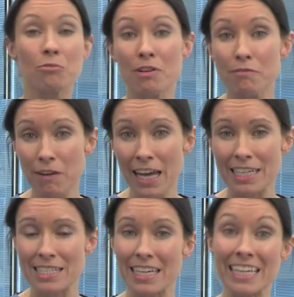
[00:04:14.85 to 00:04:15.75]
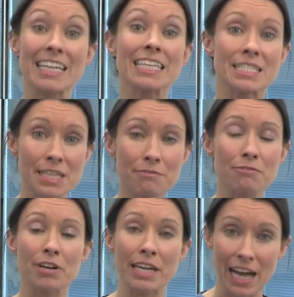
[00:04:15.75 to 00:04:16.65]
reflecting
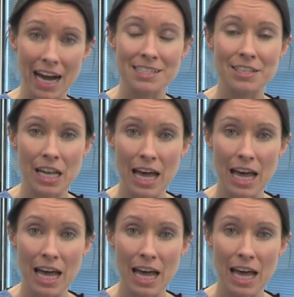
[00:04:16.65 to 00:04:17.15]
differing hazard